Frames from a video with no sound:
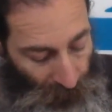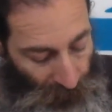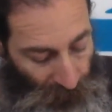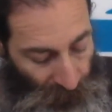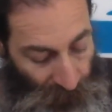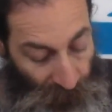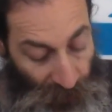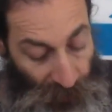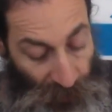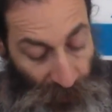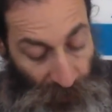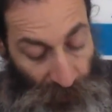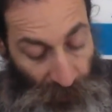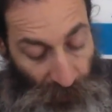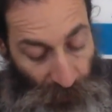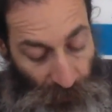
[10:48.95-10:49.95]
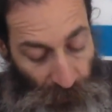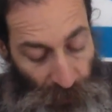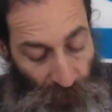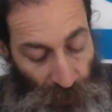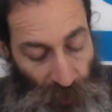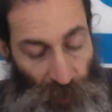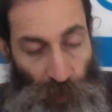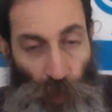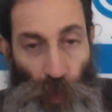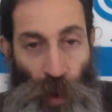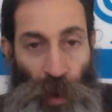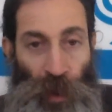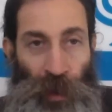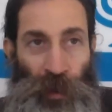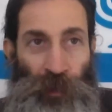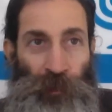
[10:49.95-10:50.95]
six feet
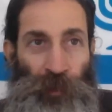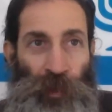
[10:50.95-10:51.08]
wide.